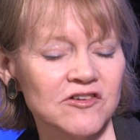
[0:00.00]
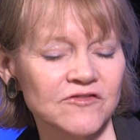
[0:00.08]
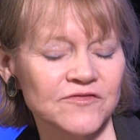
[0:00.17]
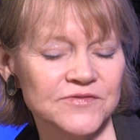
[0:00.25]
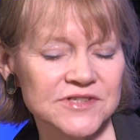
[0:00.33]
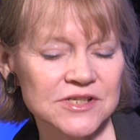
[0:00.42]

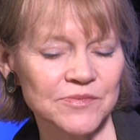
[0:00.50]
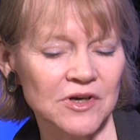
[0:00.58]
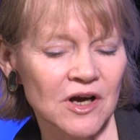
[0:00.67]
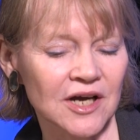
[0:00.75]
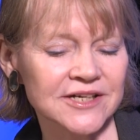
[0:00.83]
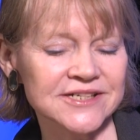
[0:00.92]
Give some
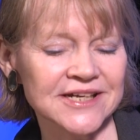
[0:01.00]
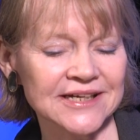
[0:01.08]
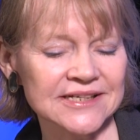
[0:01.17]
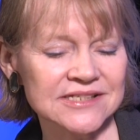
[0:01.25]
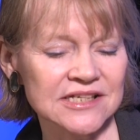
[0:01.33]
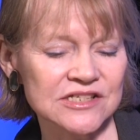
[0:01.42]

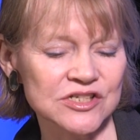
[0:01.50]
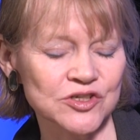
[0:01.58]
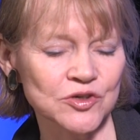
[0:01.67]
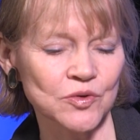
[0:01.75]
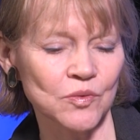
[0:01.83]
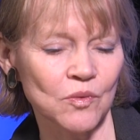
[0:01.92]
context as
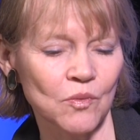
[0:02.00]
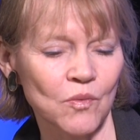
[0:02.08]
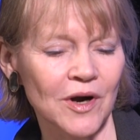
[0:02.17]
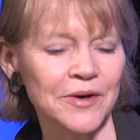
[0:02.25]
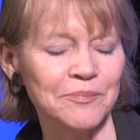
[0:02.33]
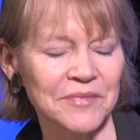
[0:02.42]
to
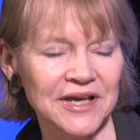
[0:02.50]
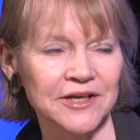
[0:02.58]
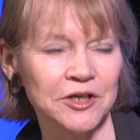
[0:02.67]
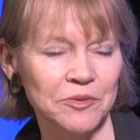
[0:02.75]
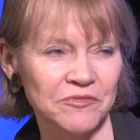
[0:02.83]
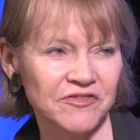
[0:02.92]
what
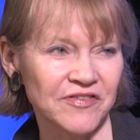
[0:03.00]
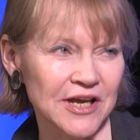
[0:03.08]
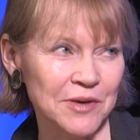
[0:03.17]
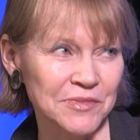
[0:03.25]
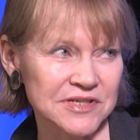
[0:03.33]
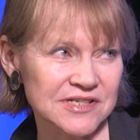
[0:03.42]
made him
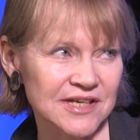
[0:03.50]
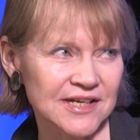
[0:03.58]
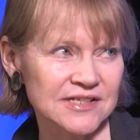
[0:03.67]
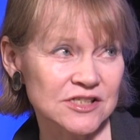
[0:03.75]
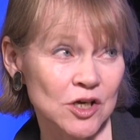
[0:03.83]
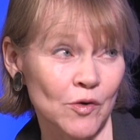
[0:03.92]
famous. I
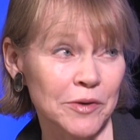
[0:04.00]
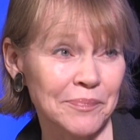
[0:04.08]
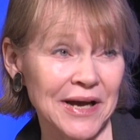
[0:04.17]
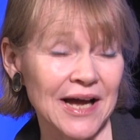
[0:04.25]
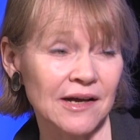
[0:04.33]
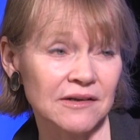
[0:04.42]
guess going
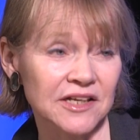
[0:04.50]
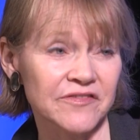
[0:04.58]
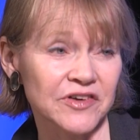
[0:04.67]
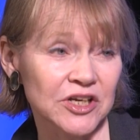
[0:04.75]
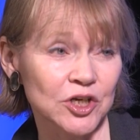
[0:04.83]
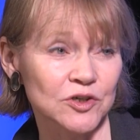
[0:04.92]
back
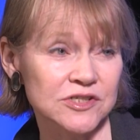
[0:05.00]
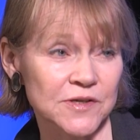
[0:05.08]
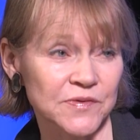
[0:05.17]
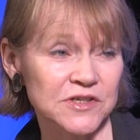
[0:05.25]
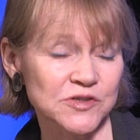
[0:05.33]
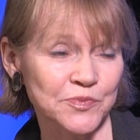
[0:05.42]
11 years
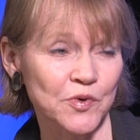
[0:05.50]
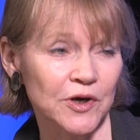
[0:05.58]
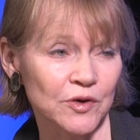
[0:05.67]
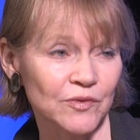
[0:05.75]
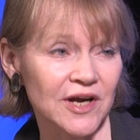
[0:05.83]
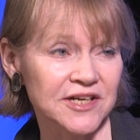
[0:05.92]
at this
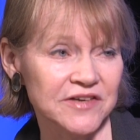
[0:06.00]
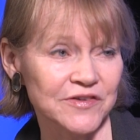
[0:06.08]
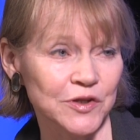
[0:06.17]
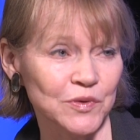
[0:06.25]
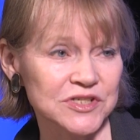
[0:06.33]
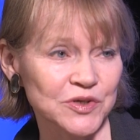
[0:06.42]
point, right?
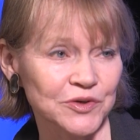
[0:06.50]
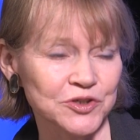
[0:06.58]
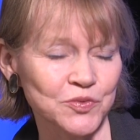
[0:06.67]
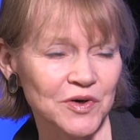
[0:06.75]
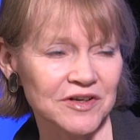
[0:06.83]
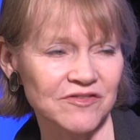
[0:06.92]
Even though he's
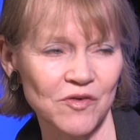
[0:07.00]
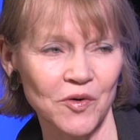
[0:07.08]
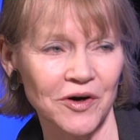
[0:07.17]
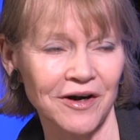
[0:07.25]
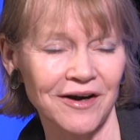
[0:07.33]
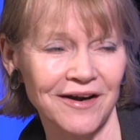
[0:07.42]
only
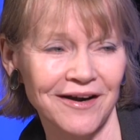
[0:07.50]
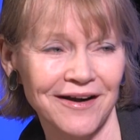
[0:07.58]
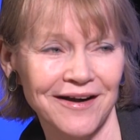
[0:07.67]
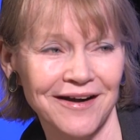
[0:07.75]
24.